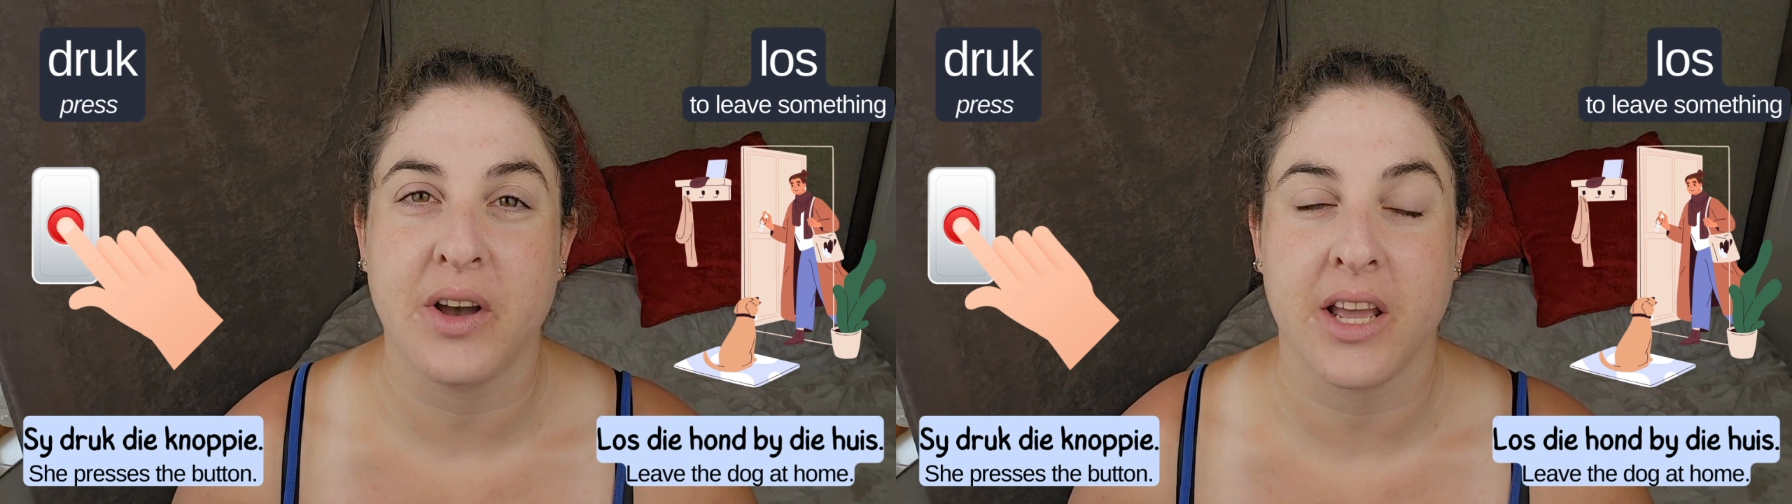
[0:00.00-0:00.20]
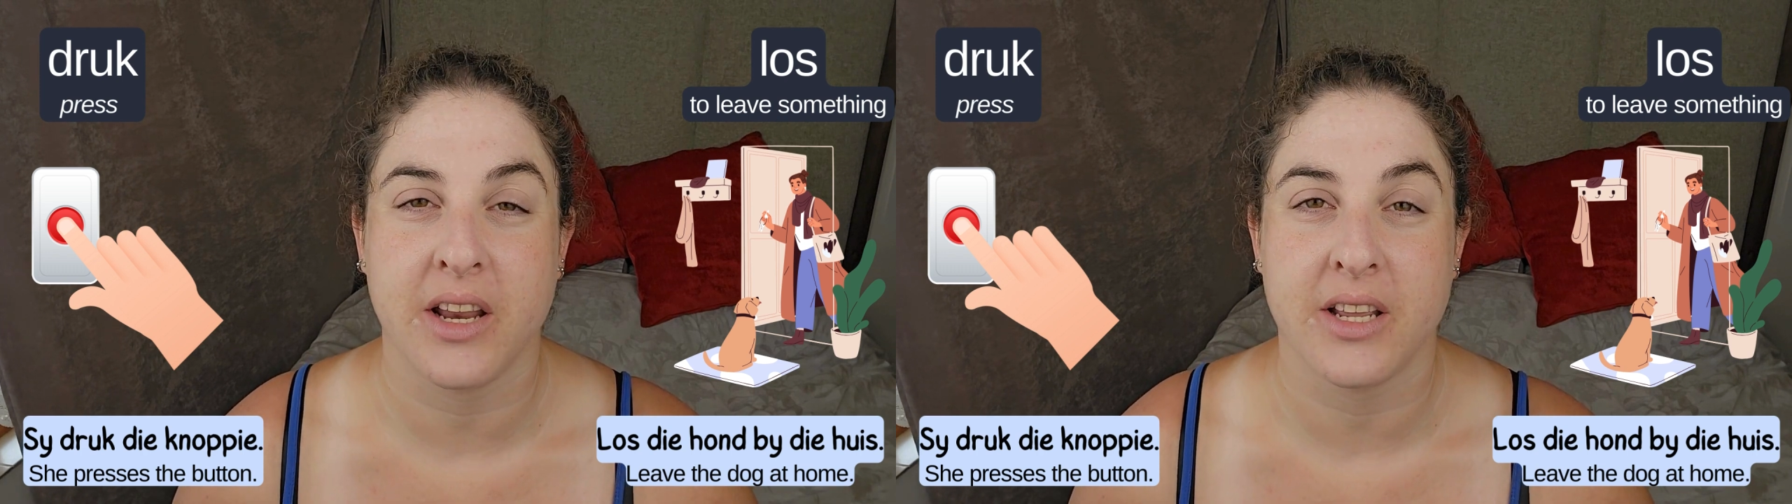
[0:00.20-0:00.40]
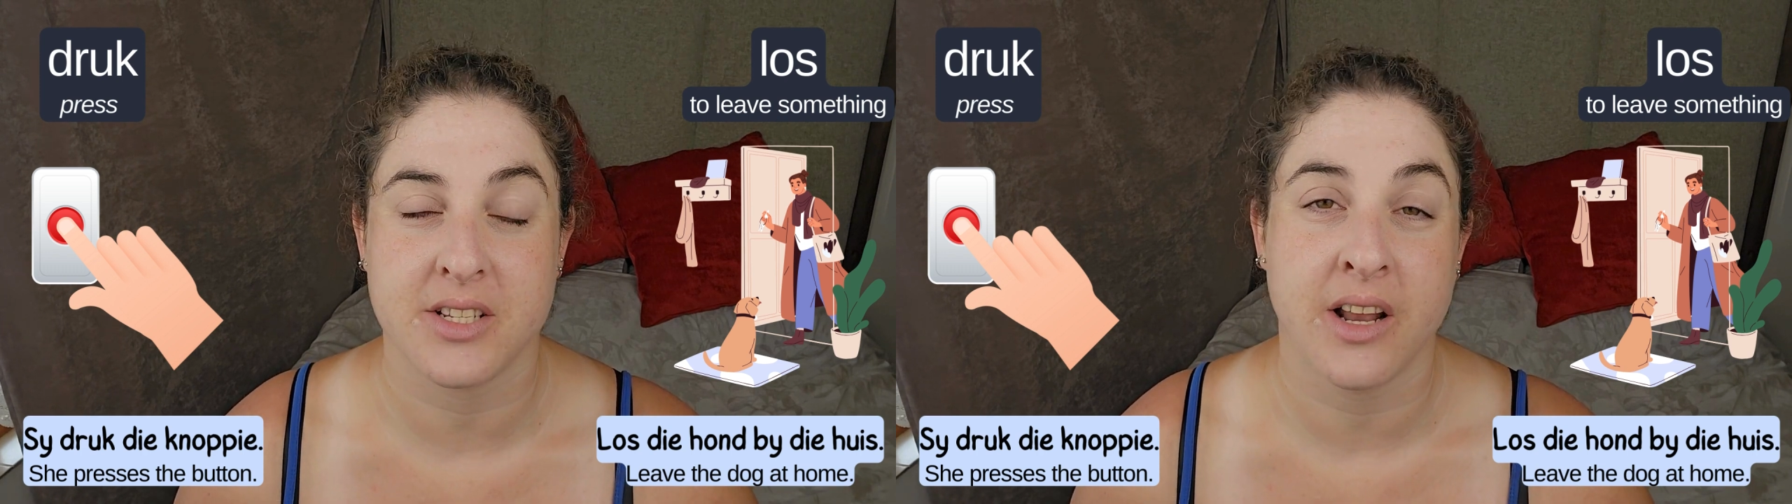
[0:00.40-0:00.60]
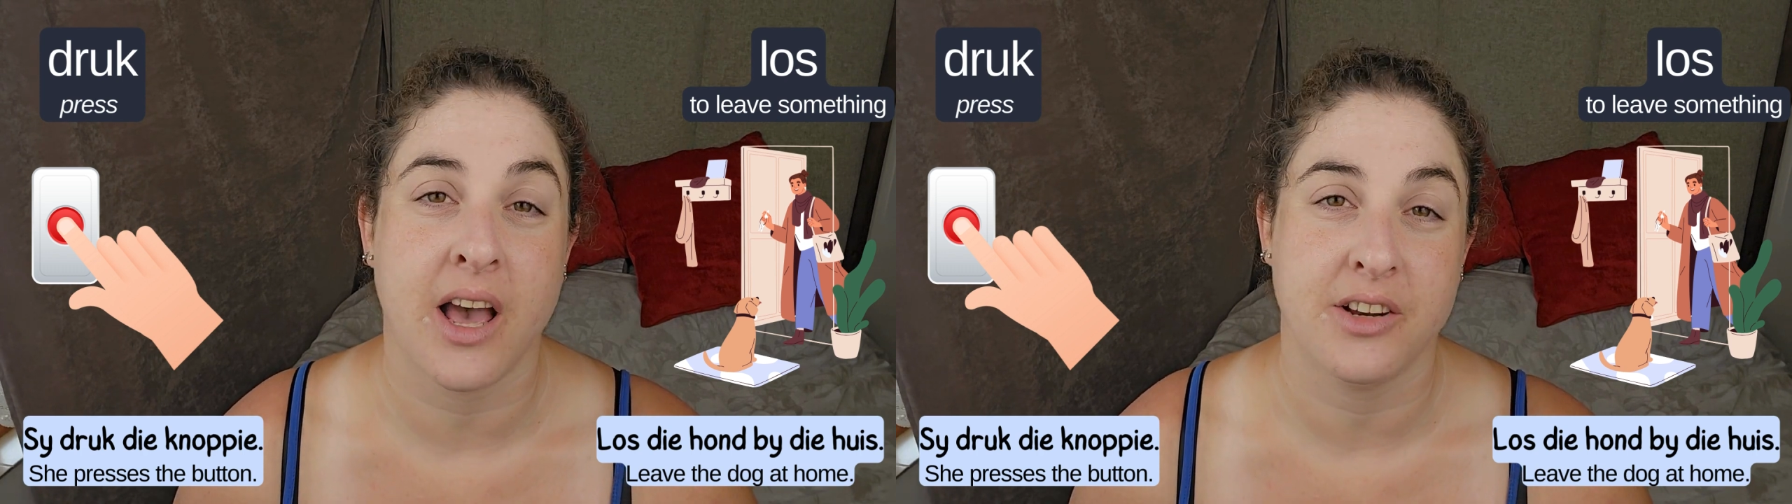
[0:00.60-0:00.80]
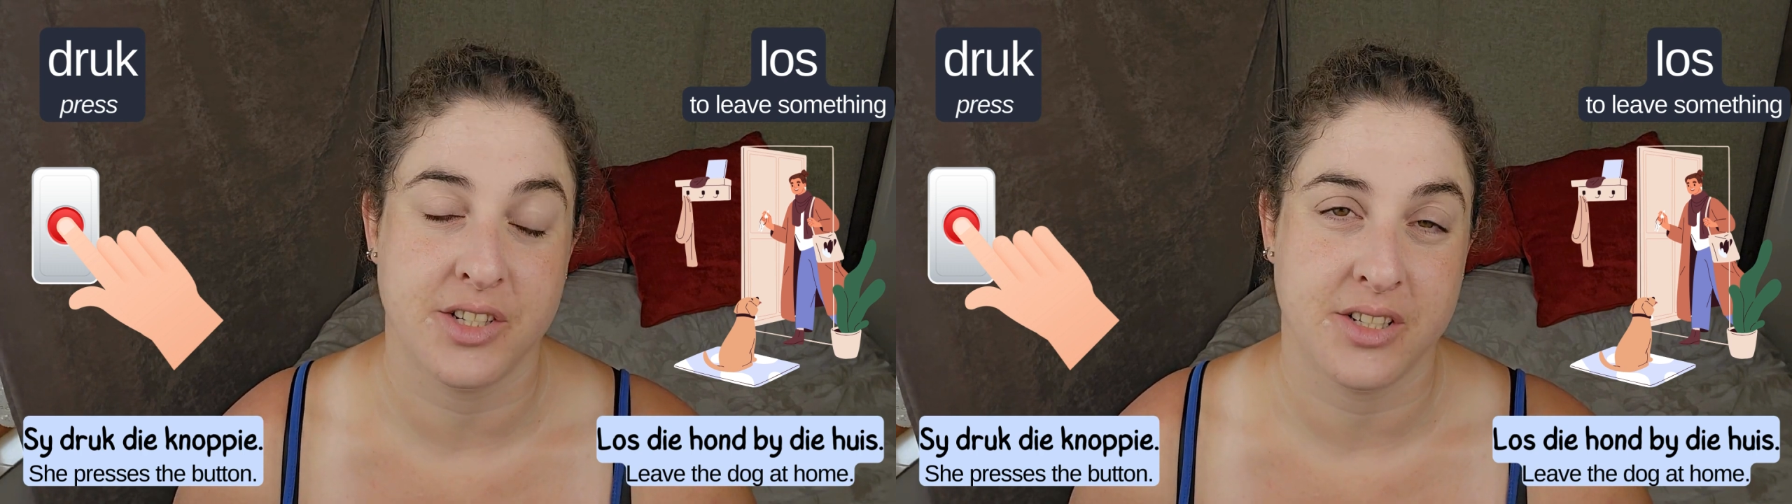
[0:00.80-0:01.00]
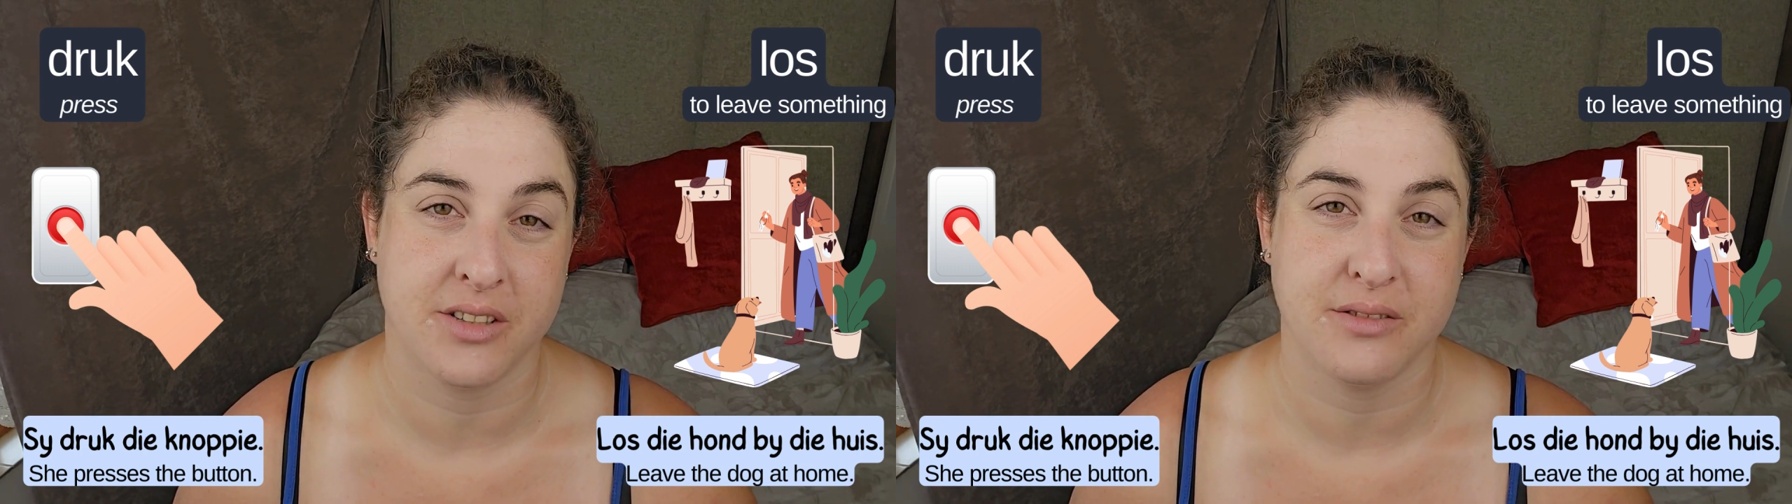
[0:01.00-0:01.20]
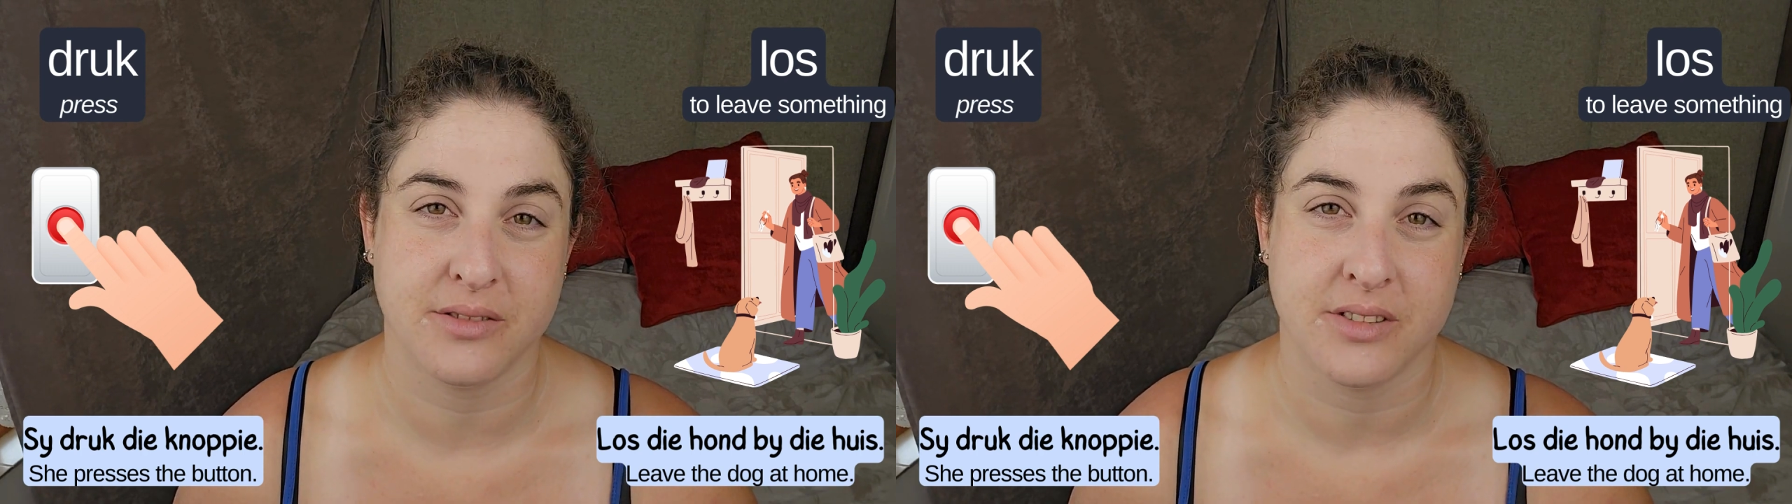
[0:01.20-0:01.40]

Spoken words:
it is an adjective,